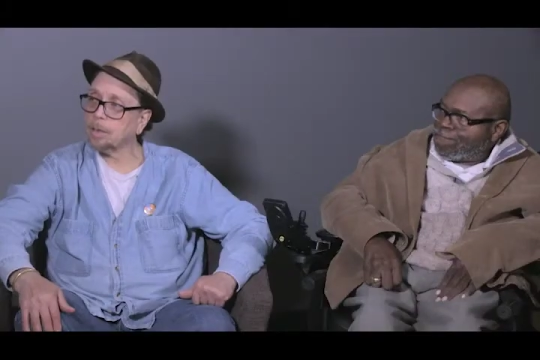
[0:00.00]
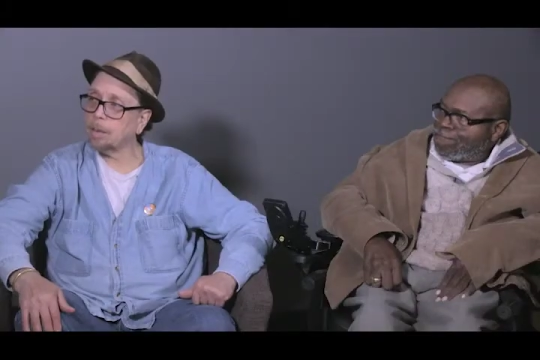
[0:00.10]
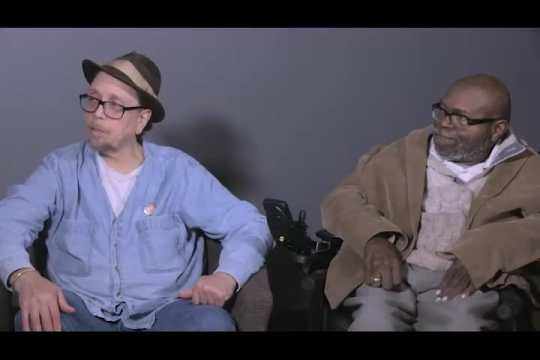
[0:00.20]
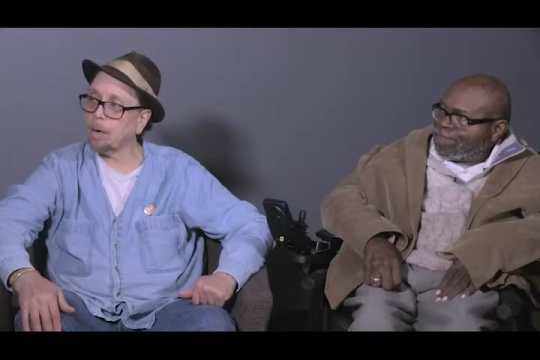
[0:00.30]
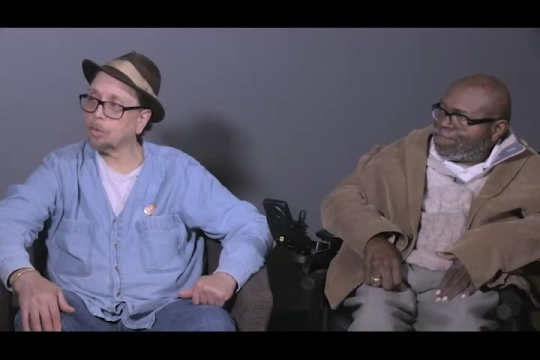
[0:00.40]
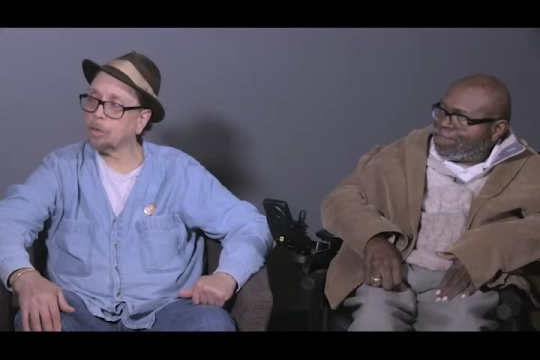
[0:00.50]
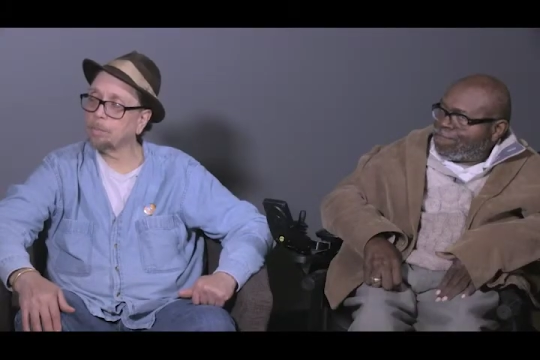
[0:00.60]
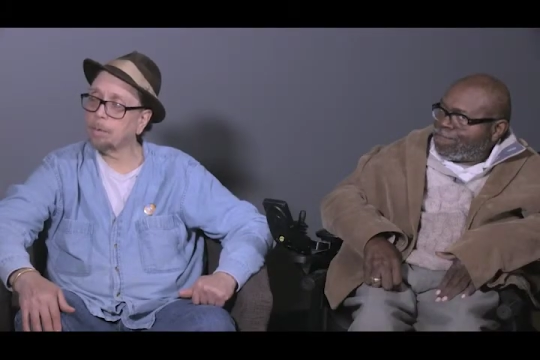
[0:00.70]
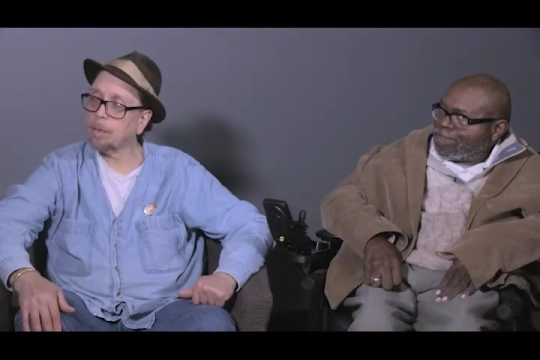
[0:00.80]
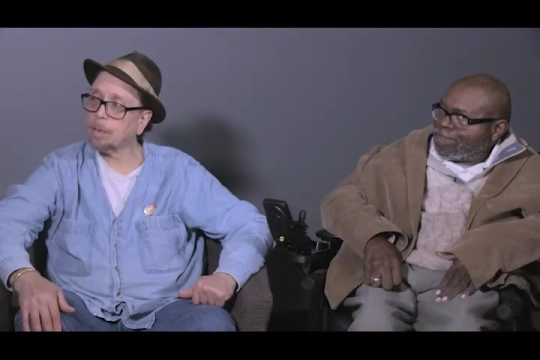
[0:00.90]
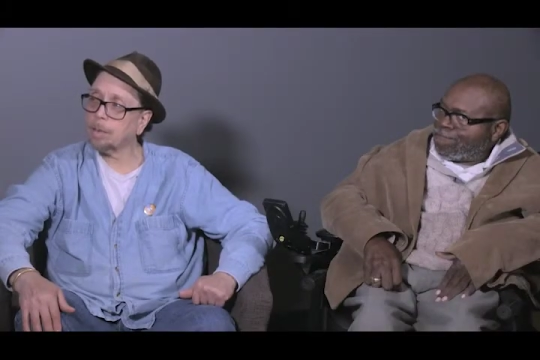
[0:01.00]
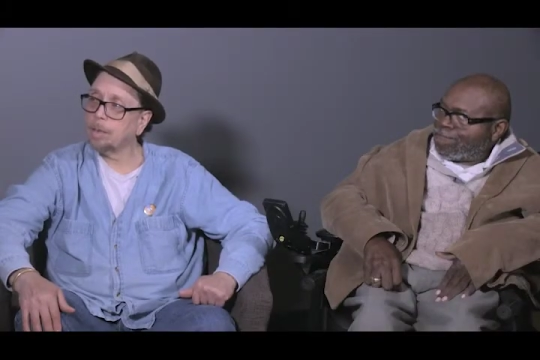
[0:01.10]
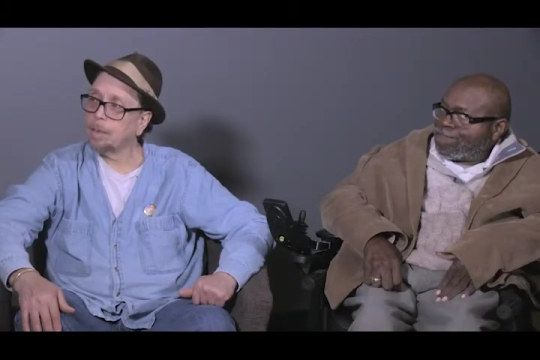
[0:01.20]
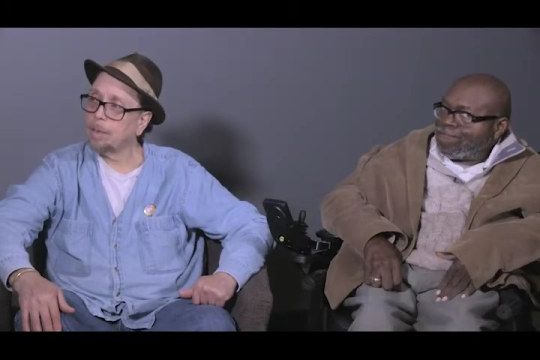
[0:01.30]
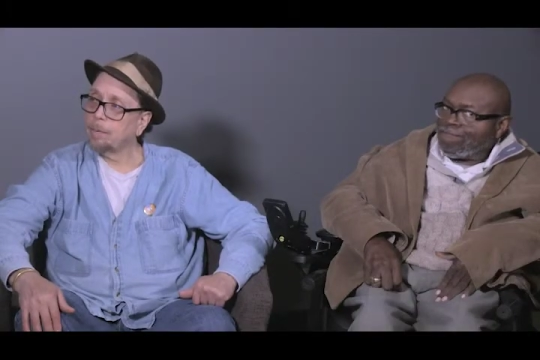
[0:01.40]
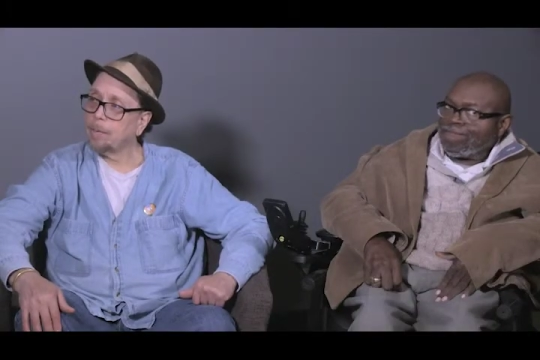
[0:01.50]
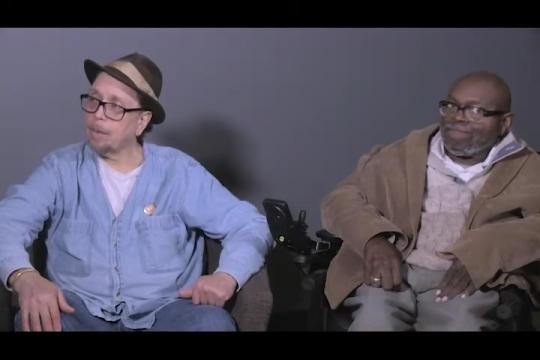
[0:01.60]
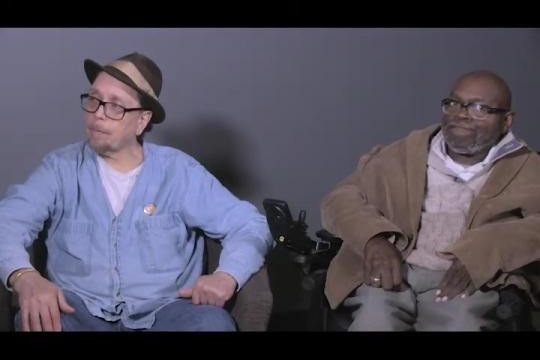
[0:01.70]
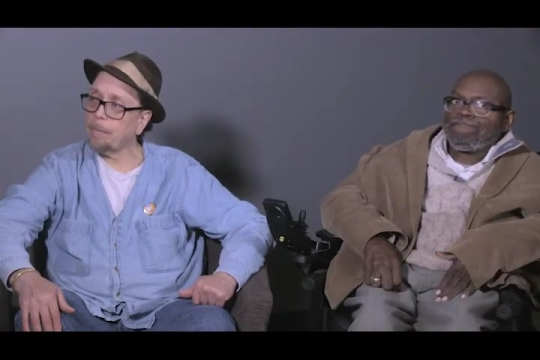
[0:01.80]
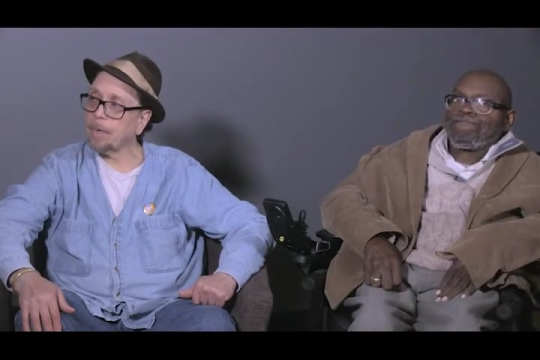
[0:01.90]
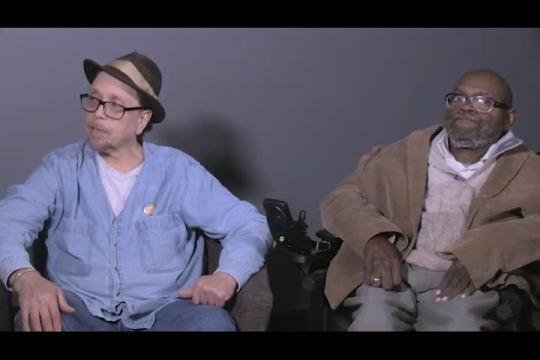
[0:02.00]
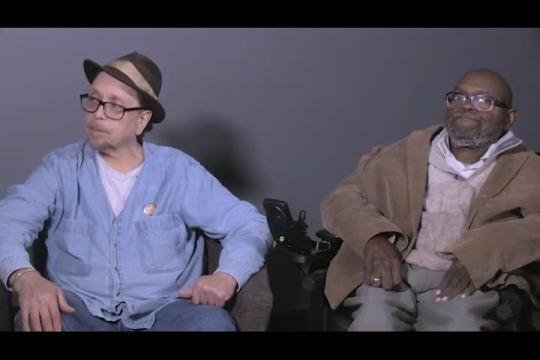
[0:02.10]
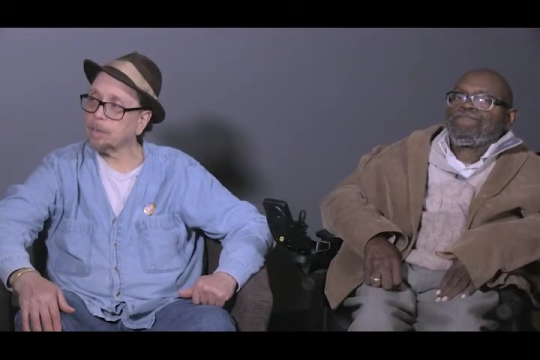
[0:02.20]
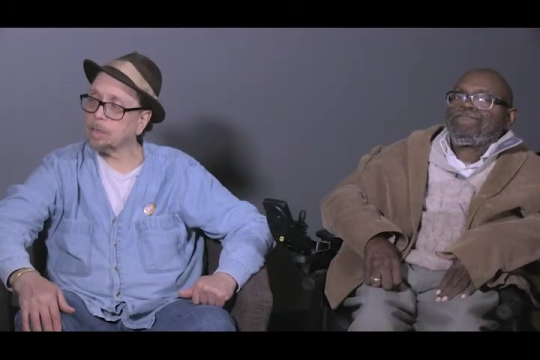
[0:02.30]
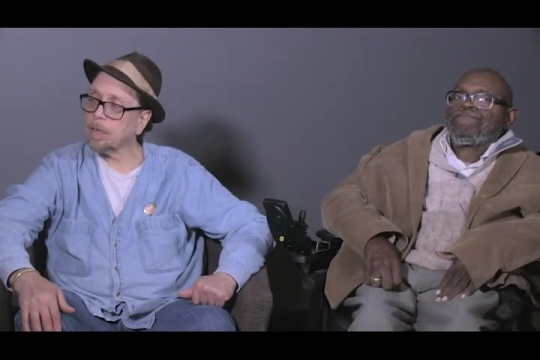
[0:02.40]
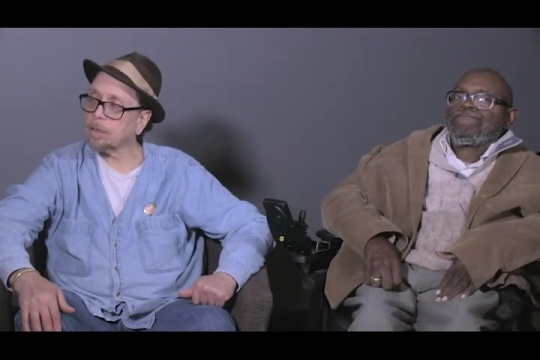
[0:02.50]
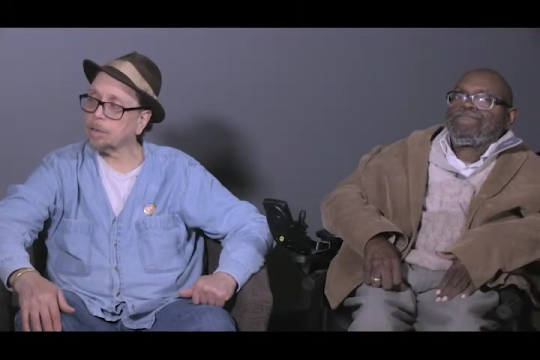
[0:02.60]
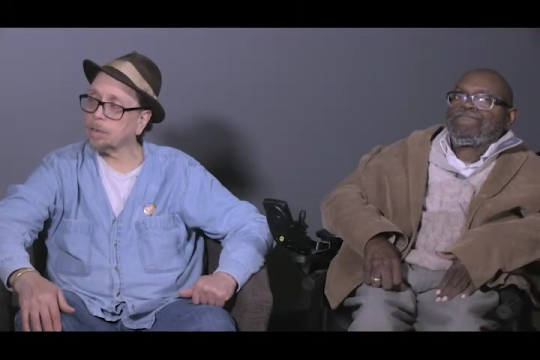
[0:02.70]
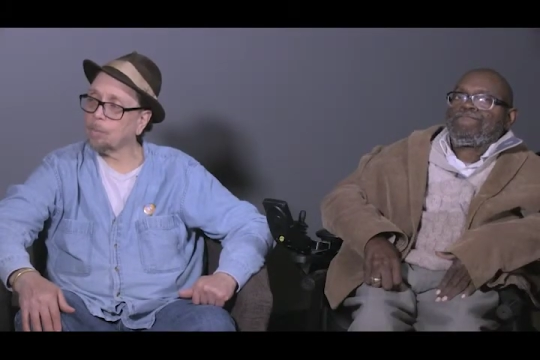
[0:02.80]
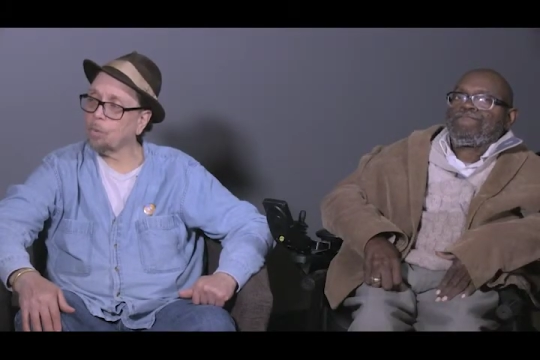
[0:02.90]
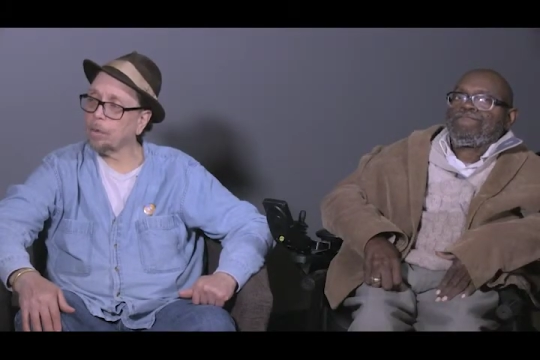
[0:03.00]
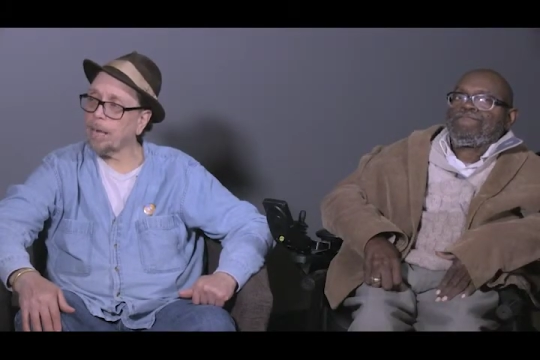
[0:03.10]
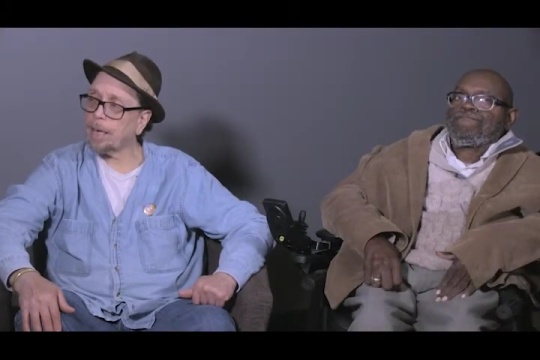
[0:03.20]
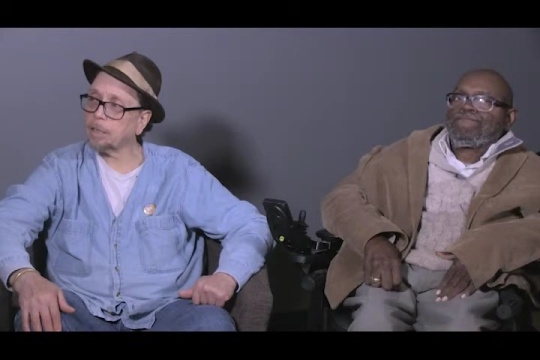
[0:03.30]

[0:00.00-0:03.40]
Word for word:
Speaker 1: uh, Marjorie Book, and maybe get some skits or some one acts.